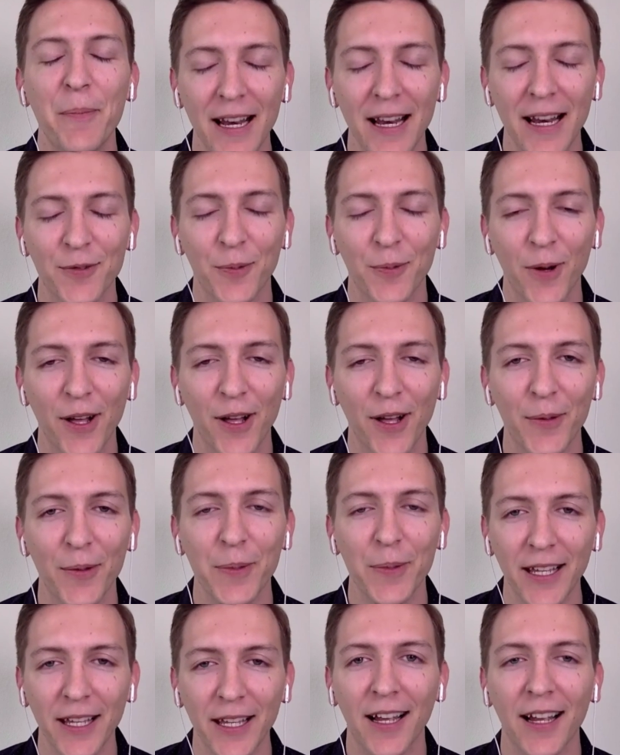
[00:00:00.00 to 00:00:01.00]
It might as
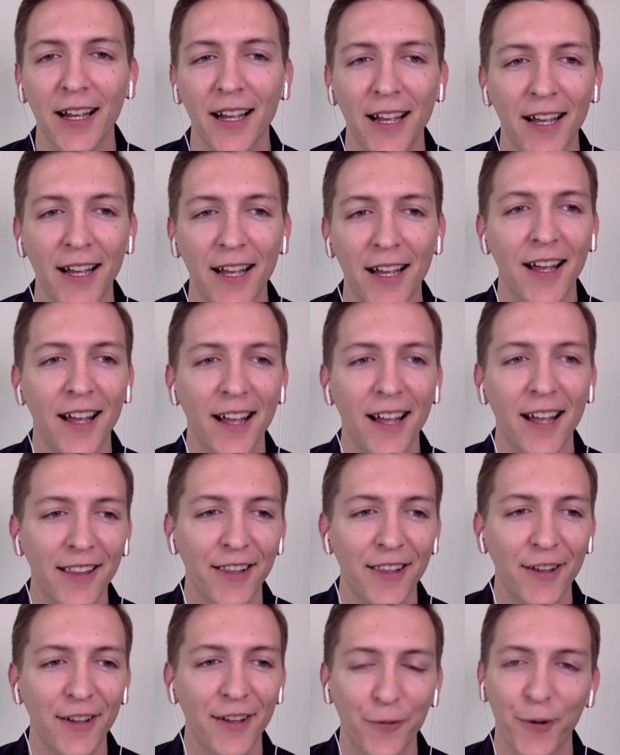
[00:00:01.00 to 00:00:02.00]
well be.
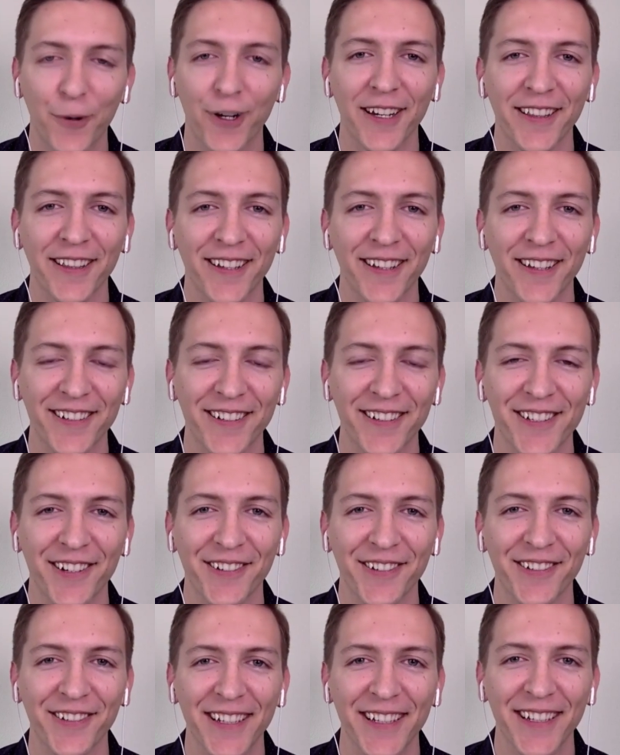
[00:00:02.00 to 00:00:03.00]
I love working there,
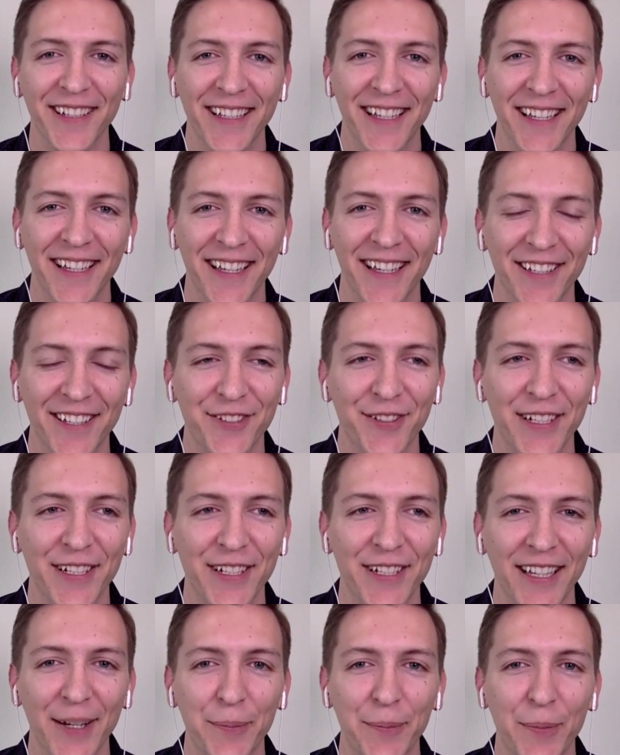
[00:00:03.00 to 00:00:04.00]
so I
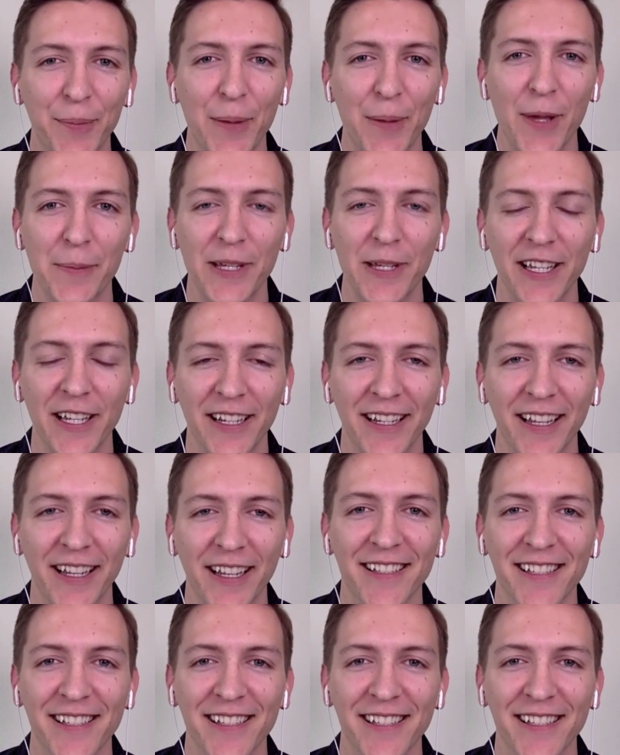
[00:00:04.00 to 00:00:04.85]
treat it like my baby, I